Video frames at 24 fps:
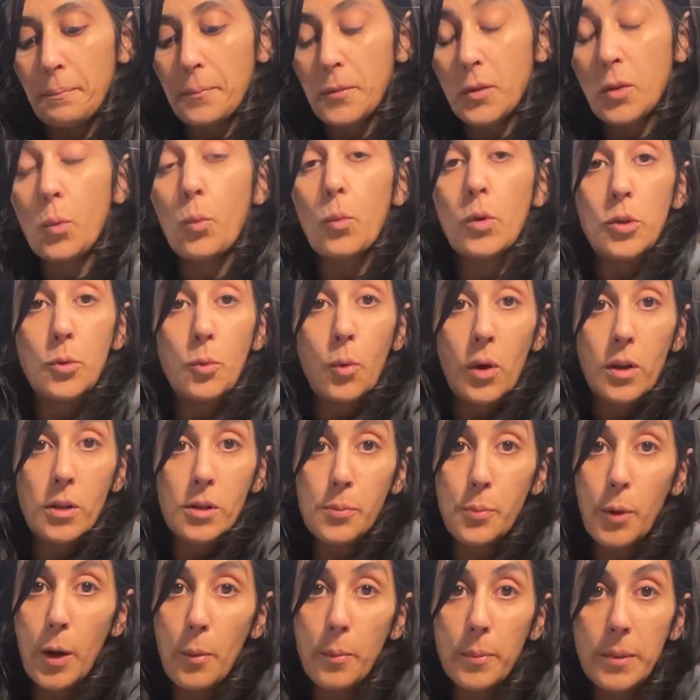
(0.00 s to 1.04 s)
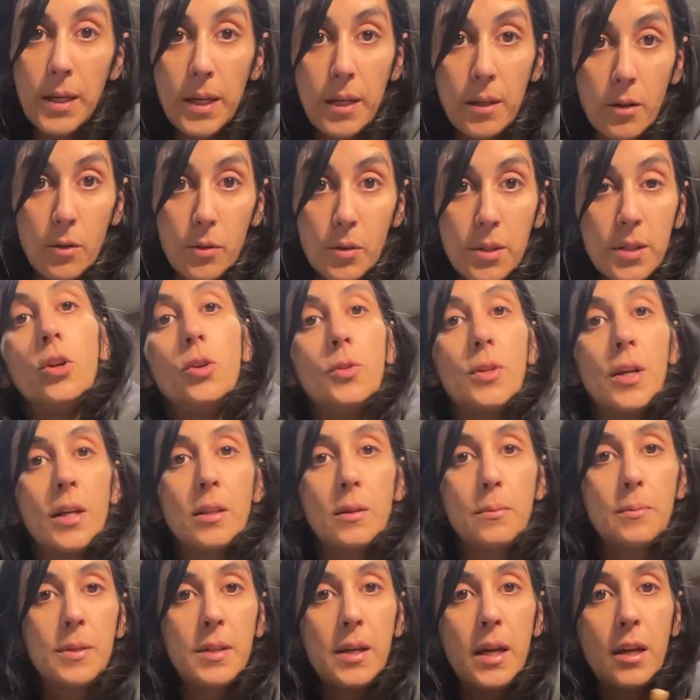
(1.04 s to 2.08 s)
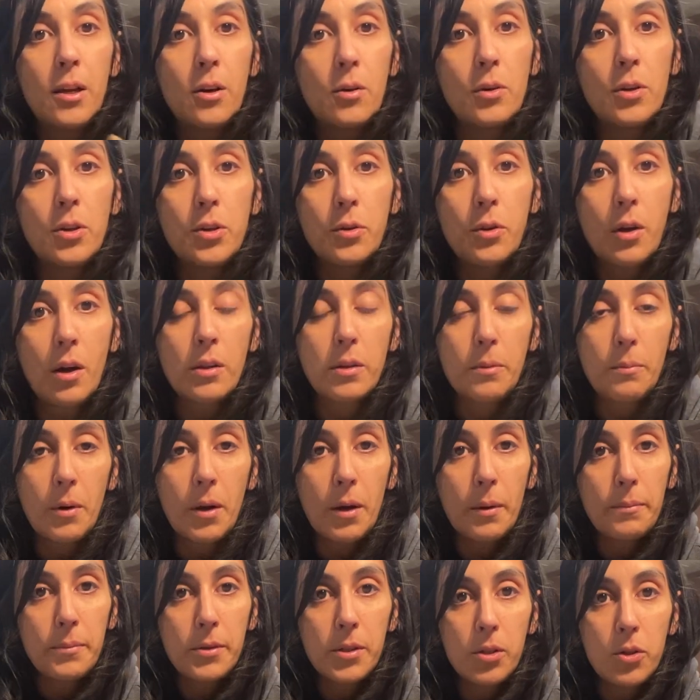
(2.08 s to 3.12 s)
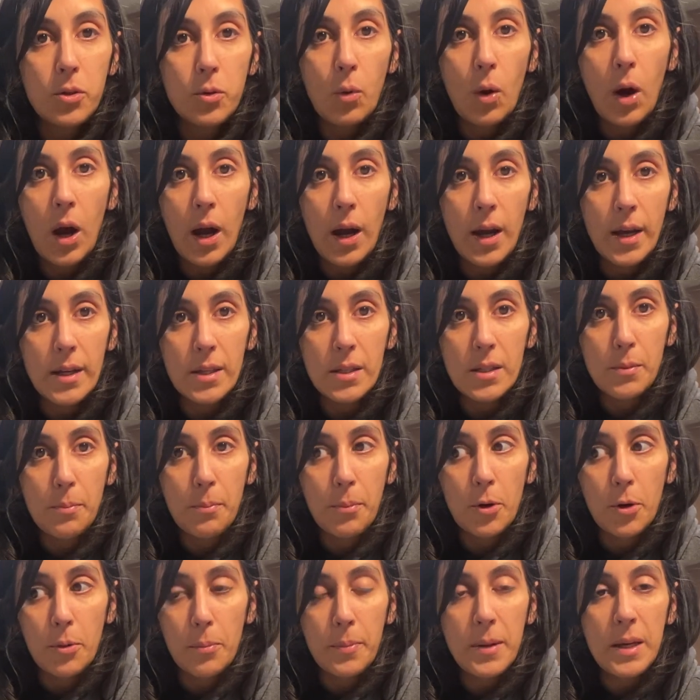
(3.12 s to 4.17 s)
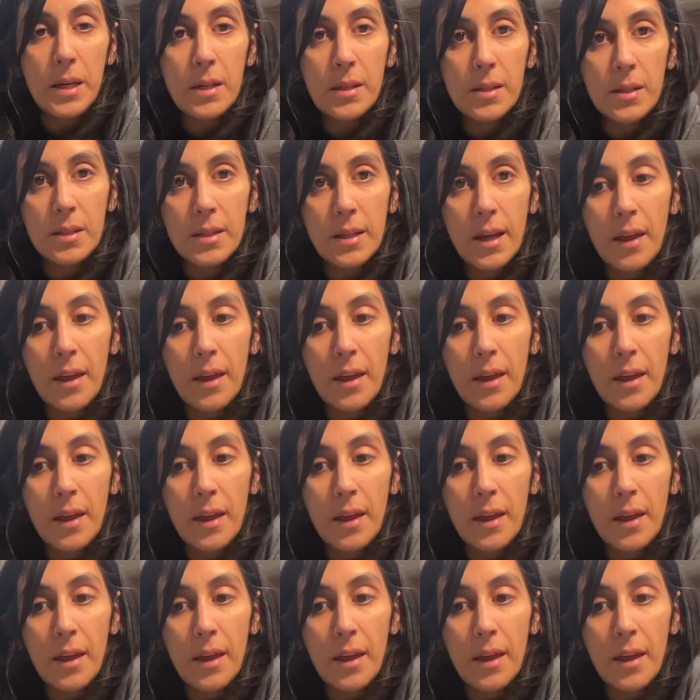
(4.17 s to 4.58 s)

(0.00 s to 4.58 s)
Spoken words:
when you want to sprout potatoes, you take the potato and you cut them up 2 eyes per piece,